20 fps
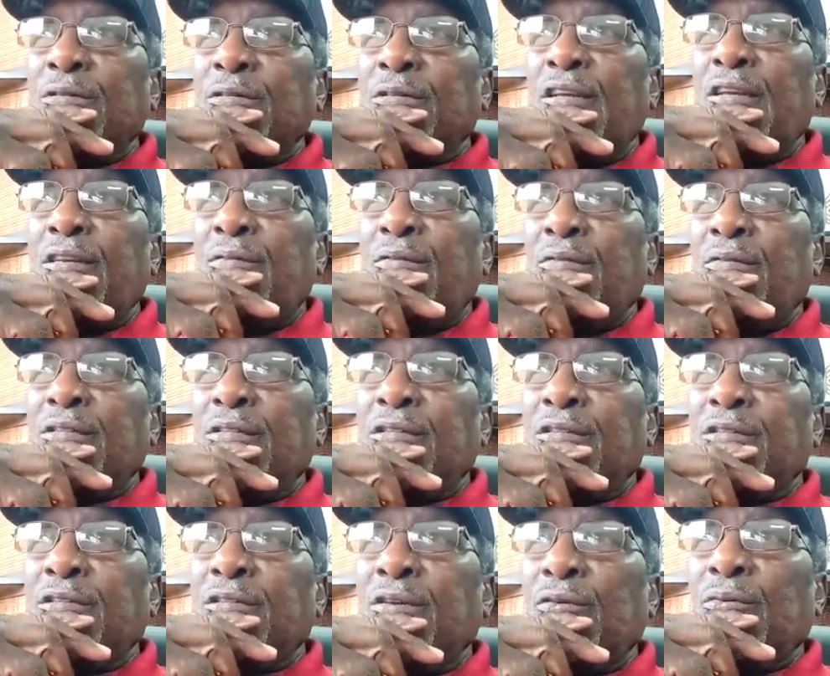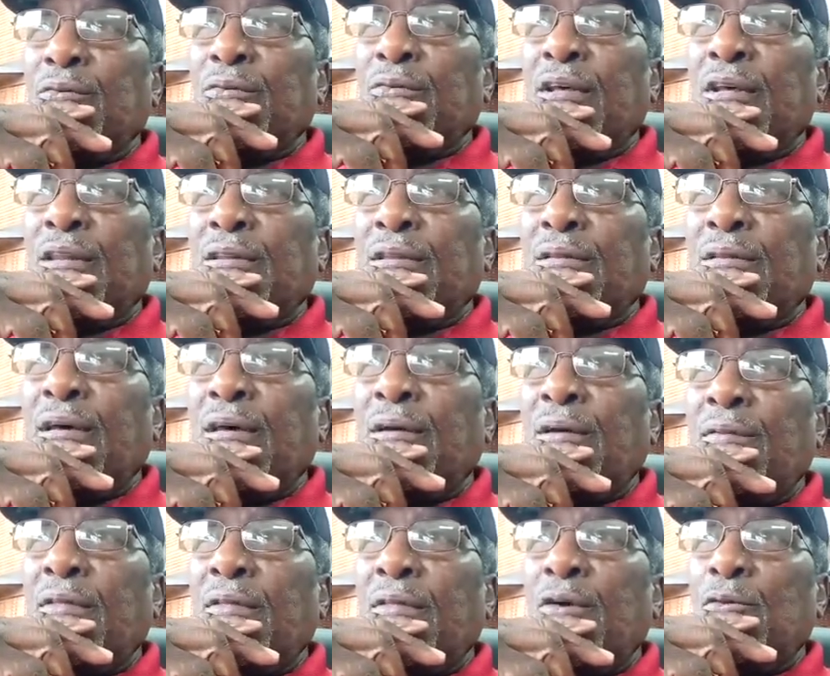individuals that
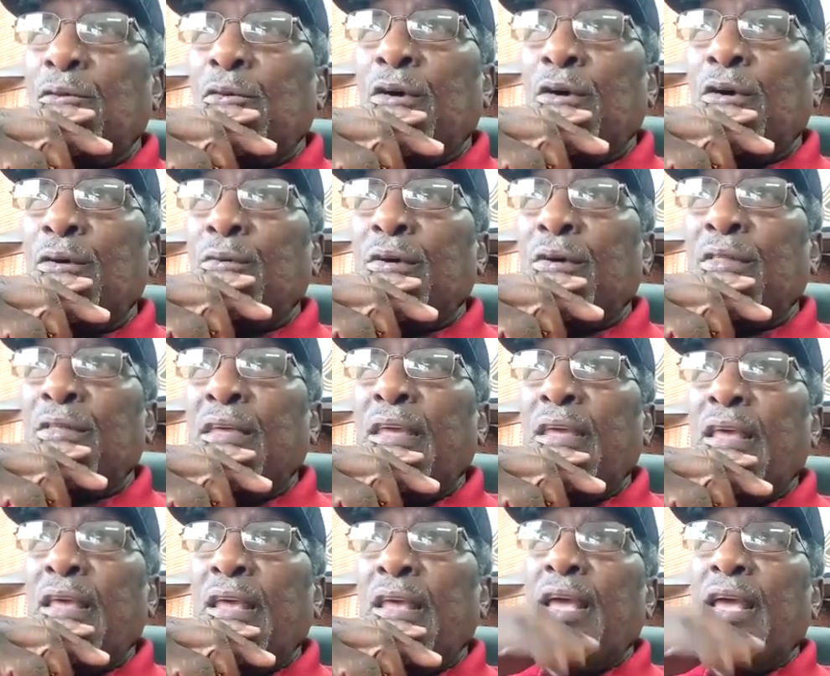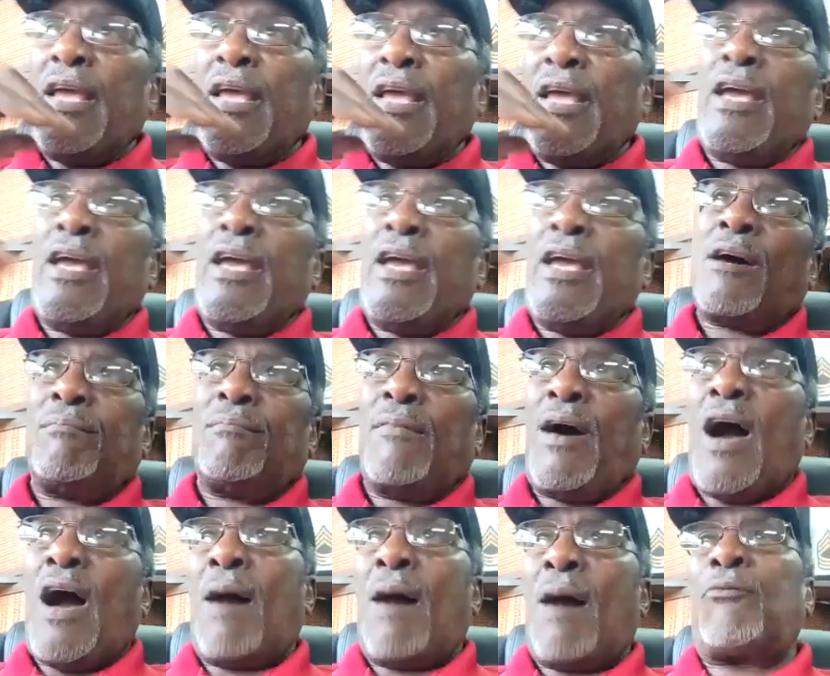they worked with ended up
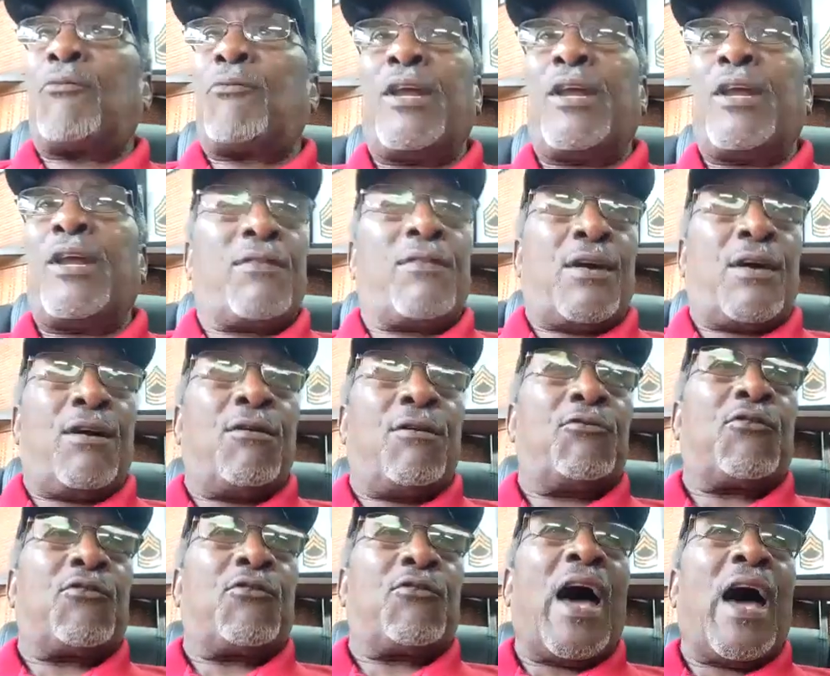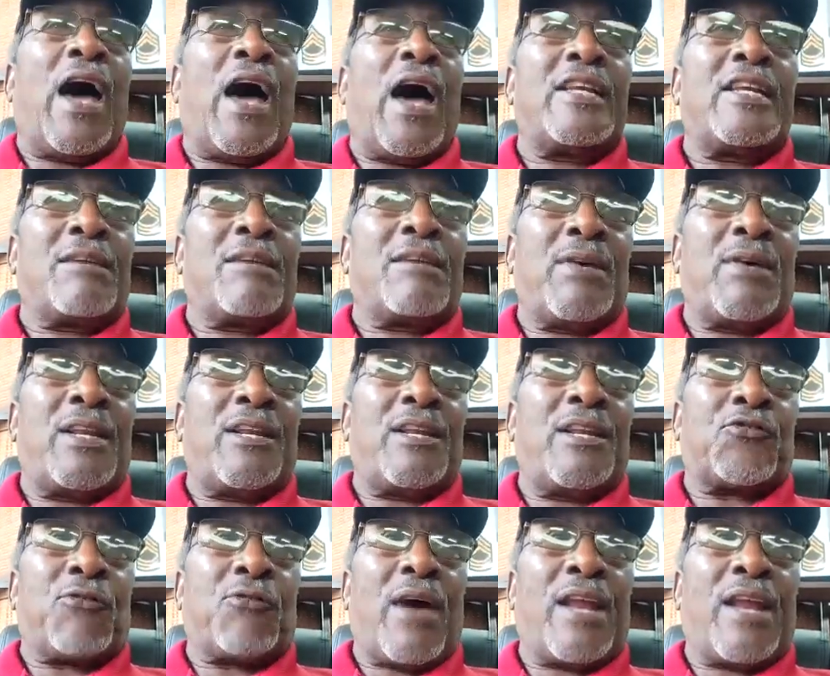operating their own dry cleaning
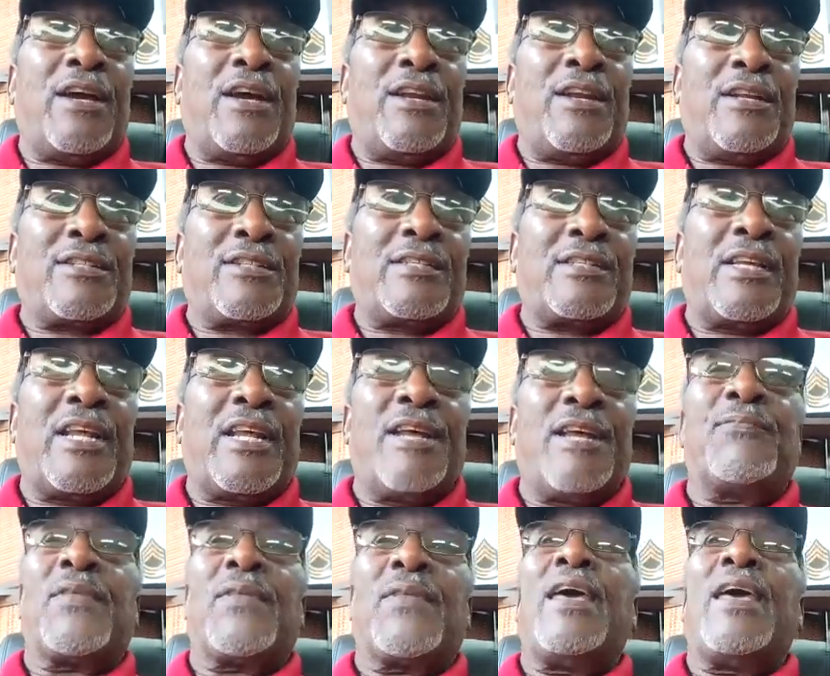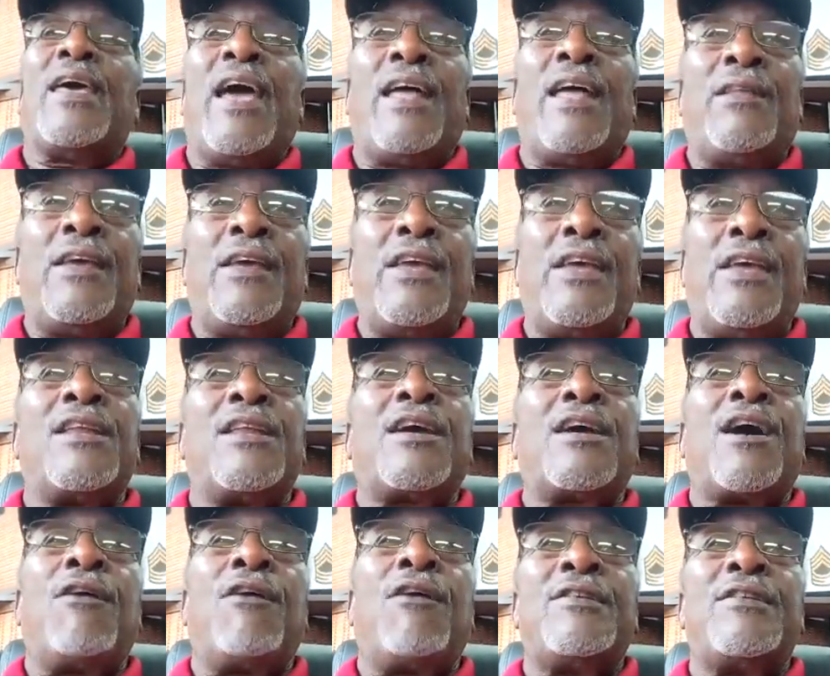business right here in the city. And he
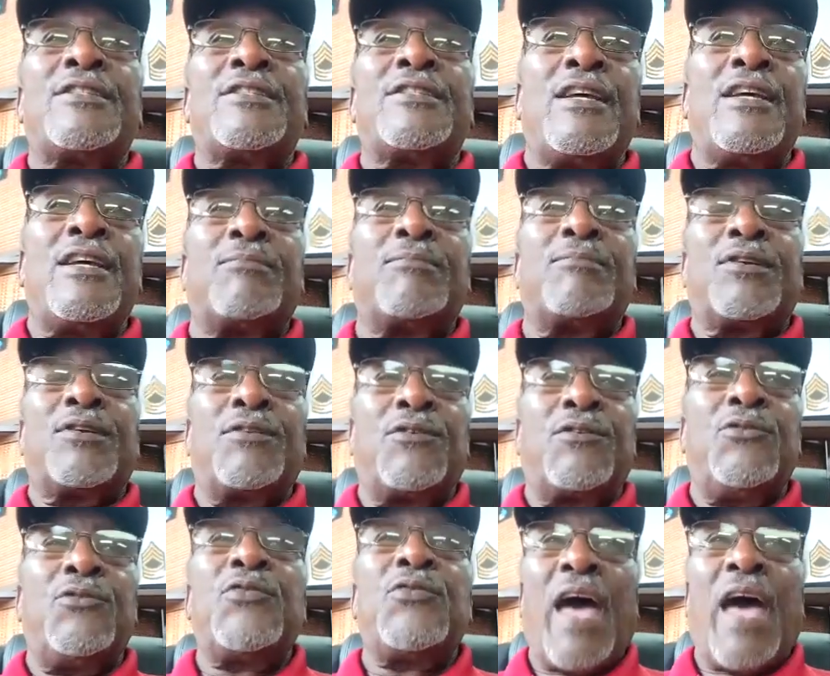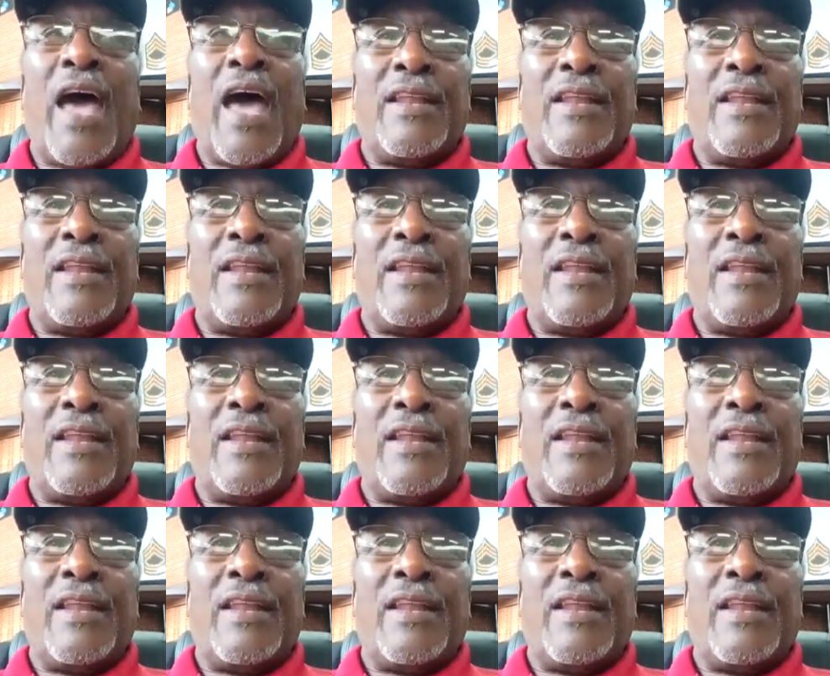encouraged them to do that